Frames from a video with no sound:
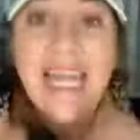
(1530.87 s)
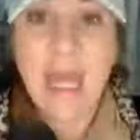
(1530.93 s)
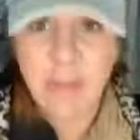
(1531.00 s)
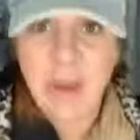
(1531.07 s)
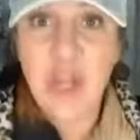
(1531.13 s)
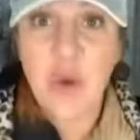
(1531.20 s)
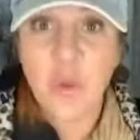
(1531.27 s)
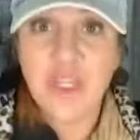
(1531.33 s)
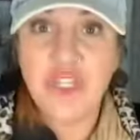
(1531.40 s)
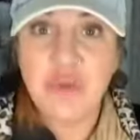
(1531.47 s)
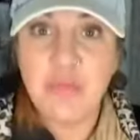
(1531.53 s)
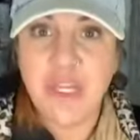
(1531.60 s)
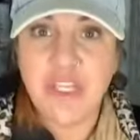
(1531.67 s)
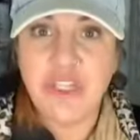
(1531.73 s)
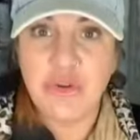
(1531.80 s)
me know once you
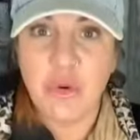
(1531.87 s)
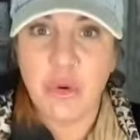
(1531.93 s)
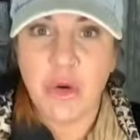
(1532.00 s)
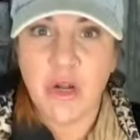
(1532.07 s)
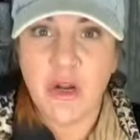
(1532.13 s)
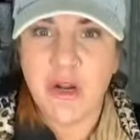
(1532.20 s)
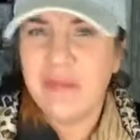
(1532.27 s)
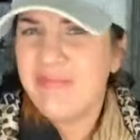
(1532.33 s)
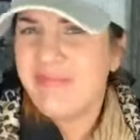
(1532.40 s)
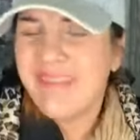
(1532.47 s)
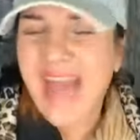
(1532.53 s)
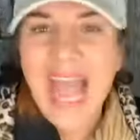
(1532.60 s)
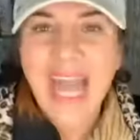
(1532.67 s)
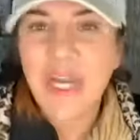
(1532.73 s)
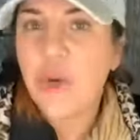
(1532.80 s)
place your order. I
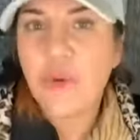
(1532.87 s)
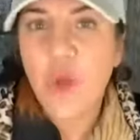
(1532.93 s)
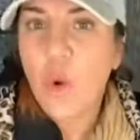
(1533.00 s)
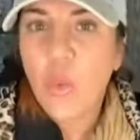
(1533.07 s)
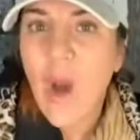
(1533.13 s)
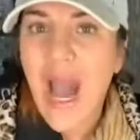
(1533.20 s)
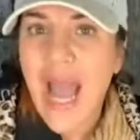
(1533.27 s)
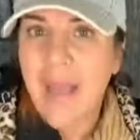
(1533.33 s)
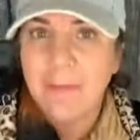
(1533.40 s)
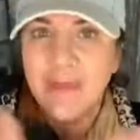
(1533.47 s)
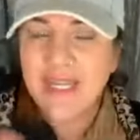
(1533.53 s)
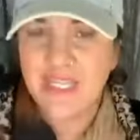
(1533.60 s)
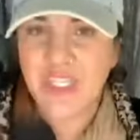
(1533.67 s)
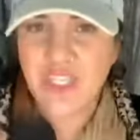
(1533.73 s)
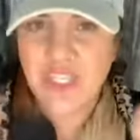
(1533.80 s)
don't know why, but it's
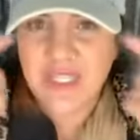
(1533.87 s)
just a